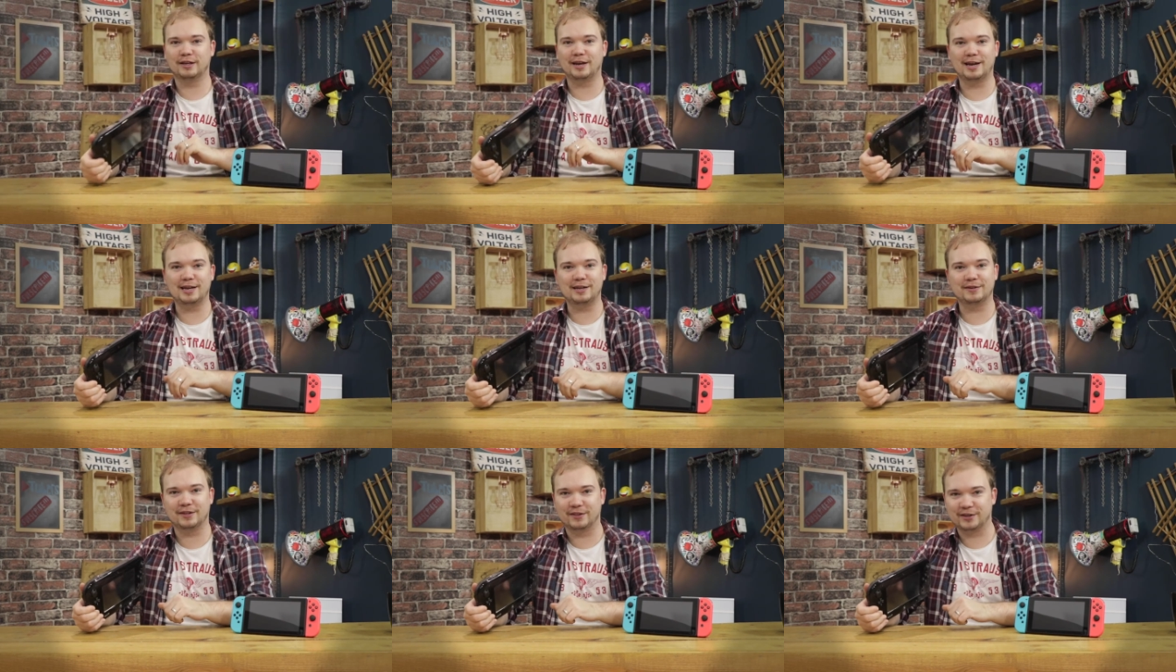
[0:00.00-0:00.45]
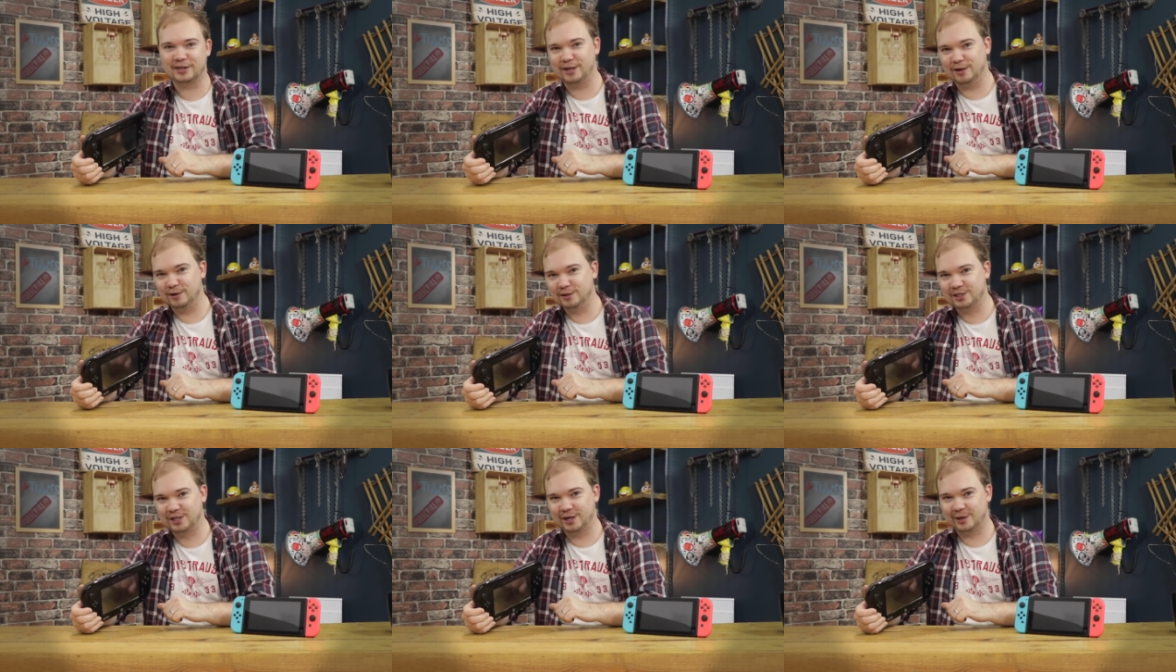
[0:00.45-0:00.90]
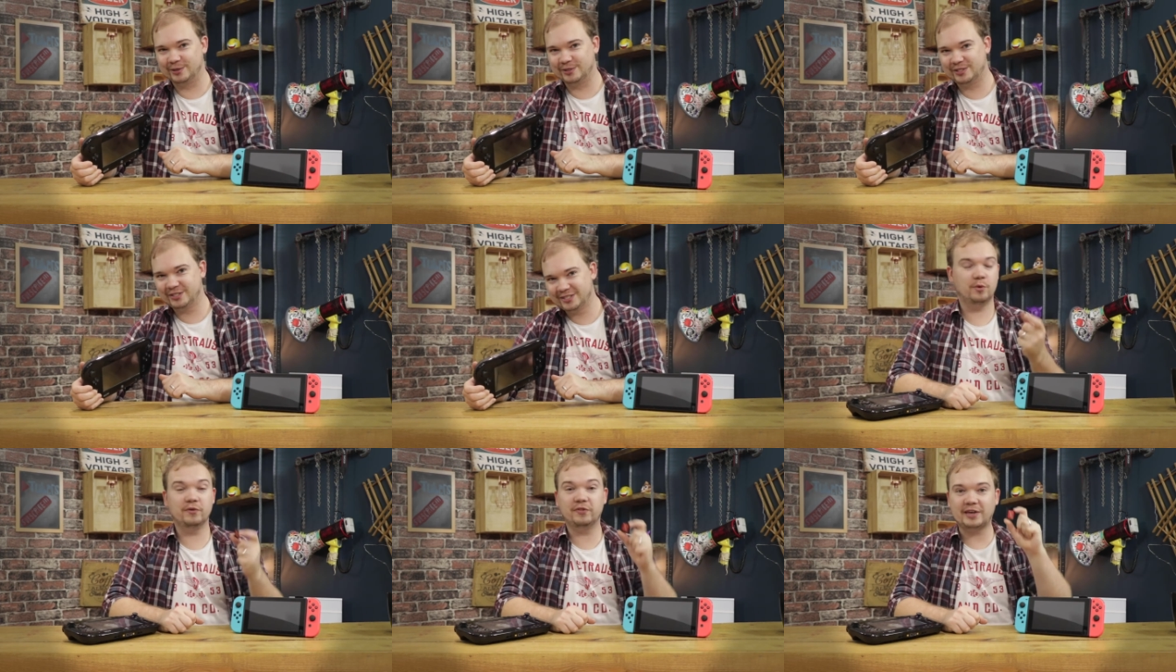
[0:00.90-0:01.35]
than any other
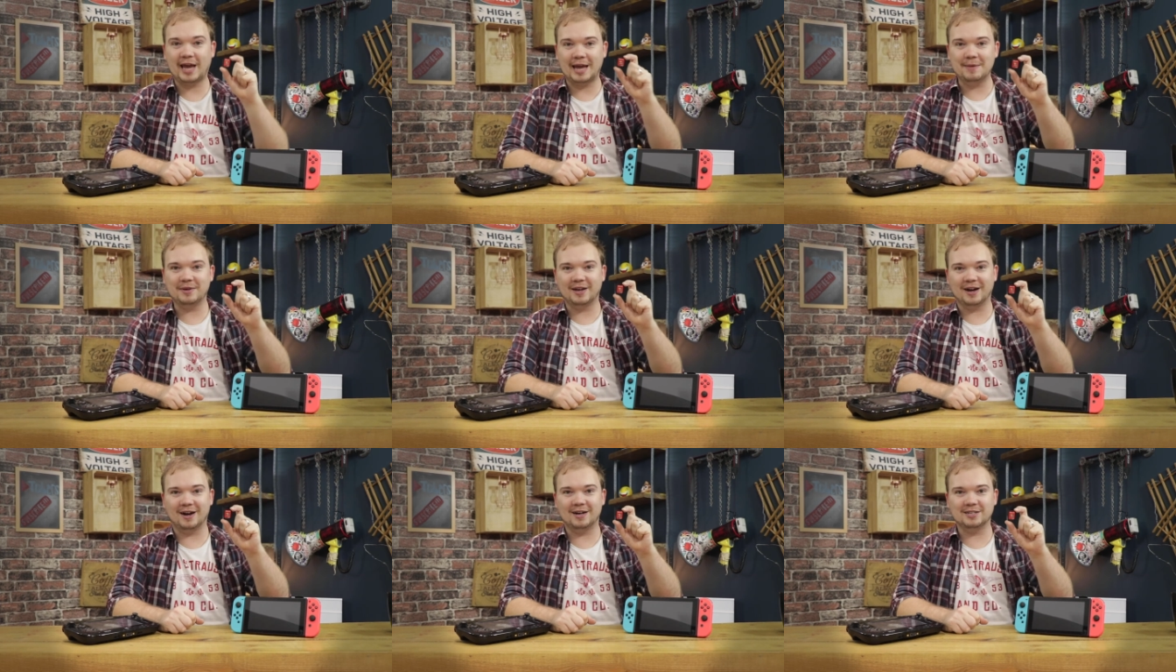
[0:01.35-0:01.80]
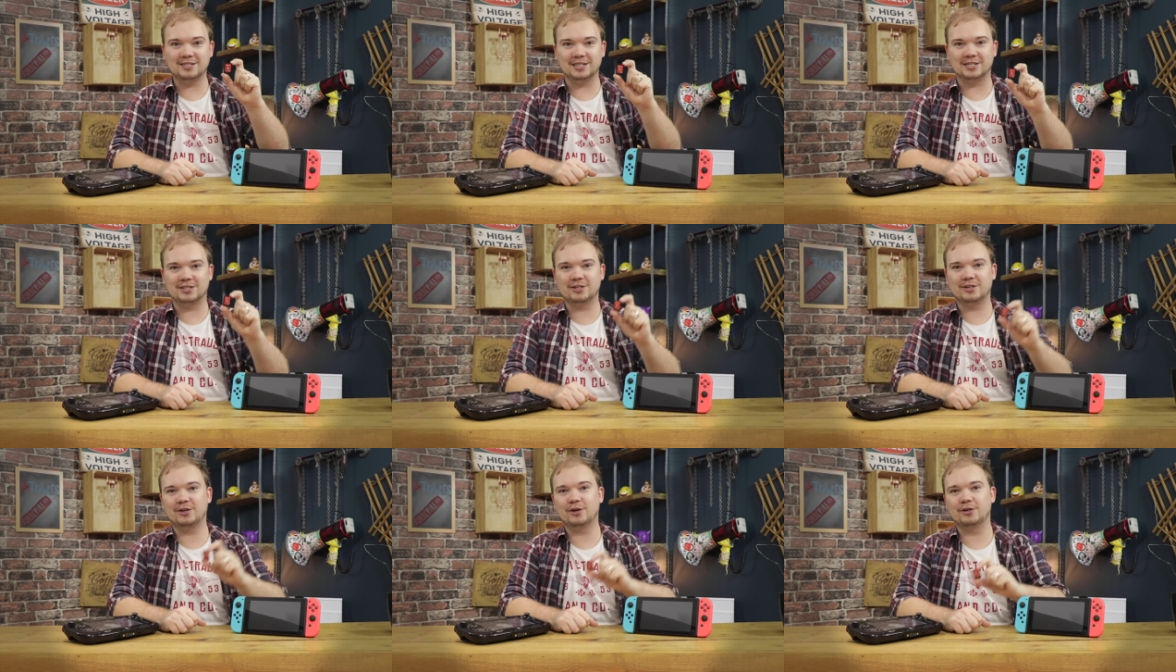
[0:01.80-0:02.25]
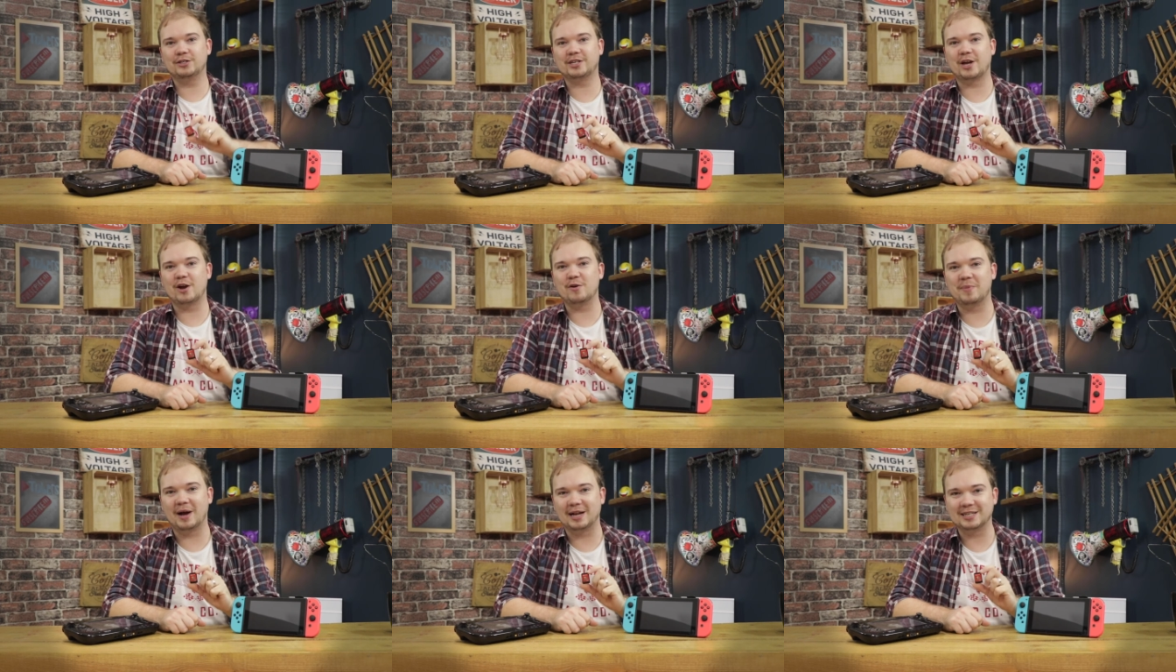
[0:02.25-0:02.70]
consoles. With the game cards, it's got to
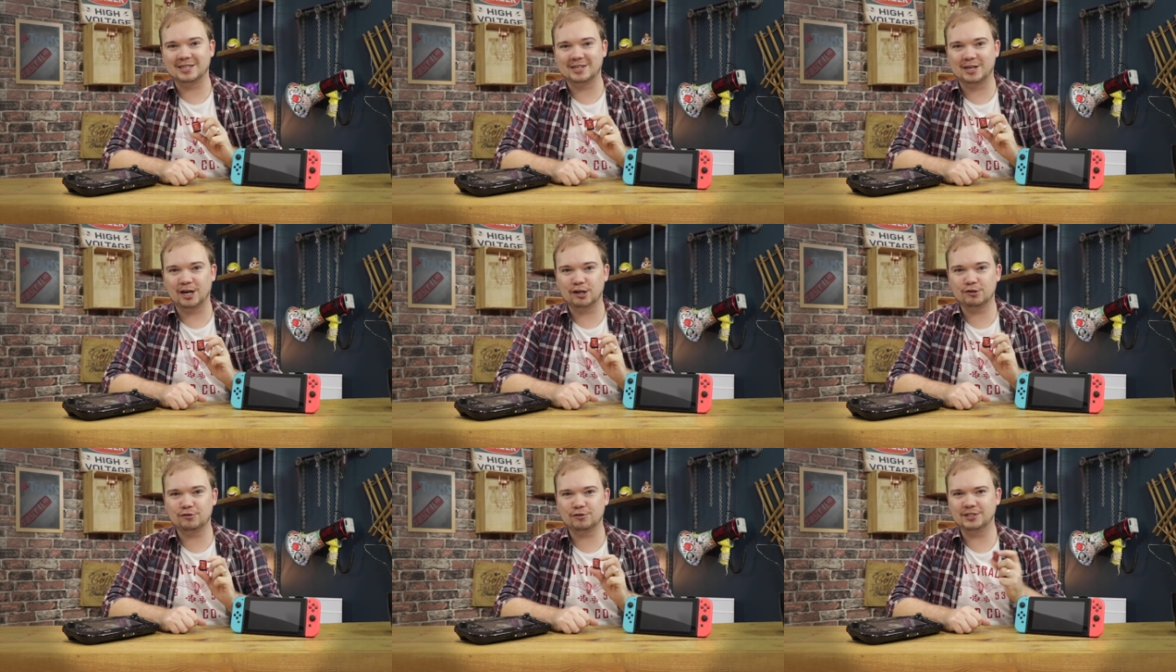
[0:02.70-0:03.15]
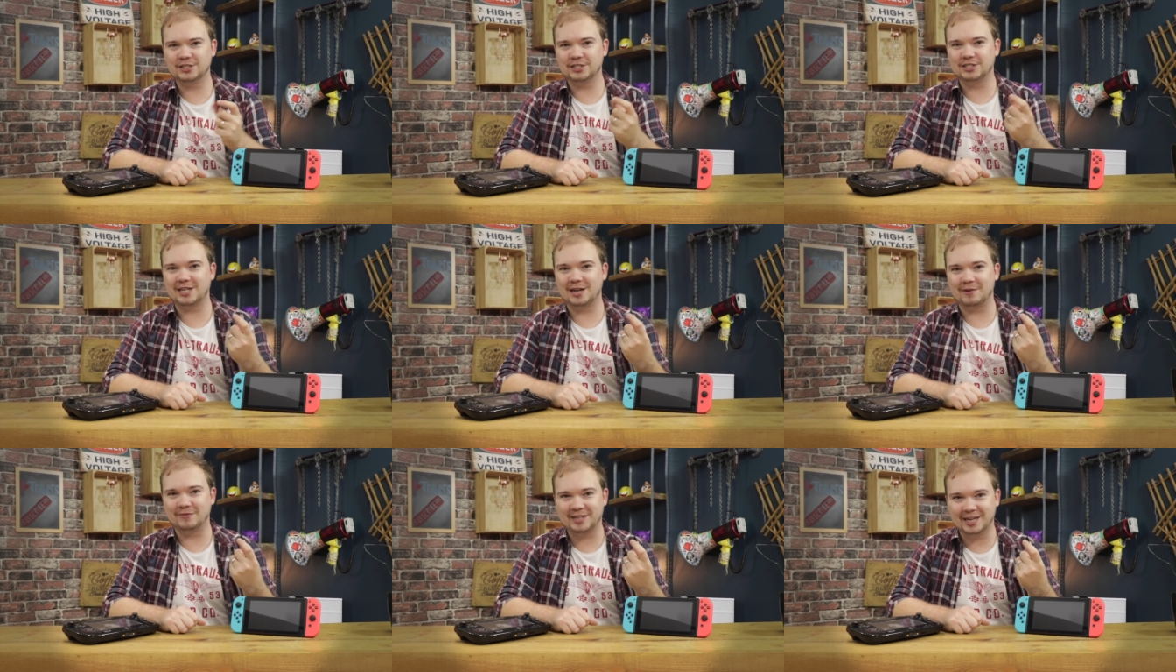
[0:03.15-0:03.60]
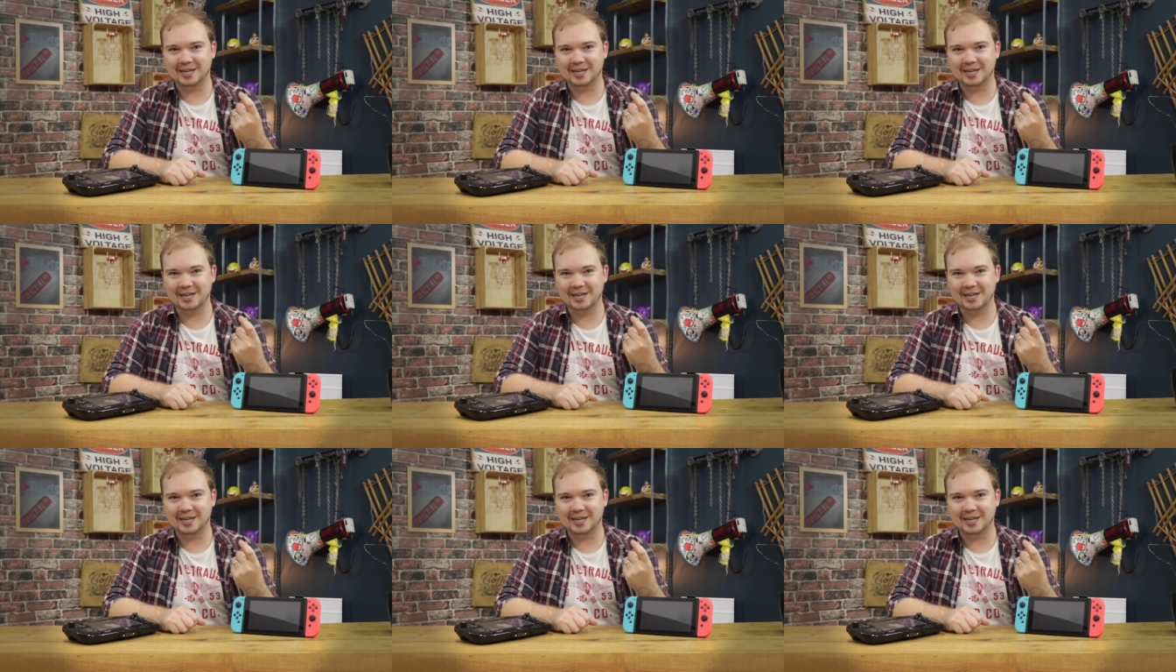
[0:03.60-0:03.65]
go back to cartridges instead of